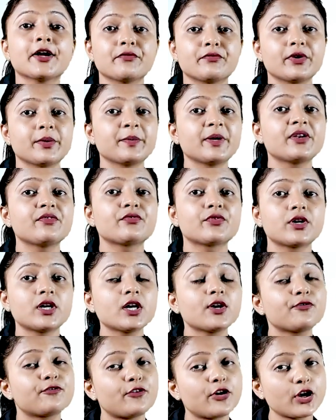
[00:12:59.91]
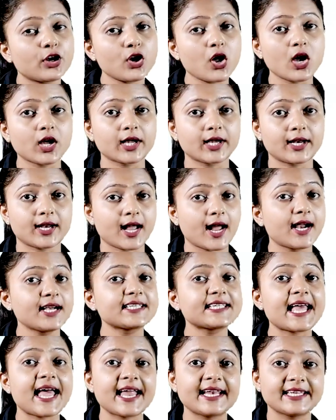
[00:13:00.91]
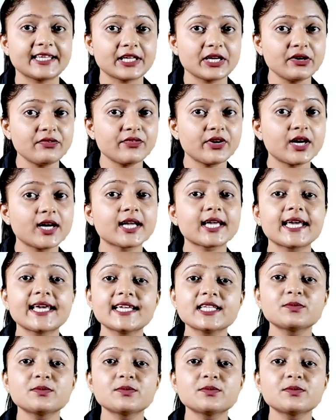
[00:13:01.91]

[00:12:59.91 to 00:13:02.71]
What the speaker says: Women work for longer hours and their work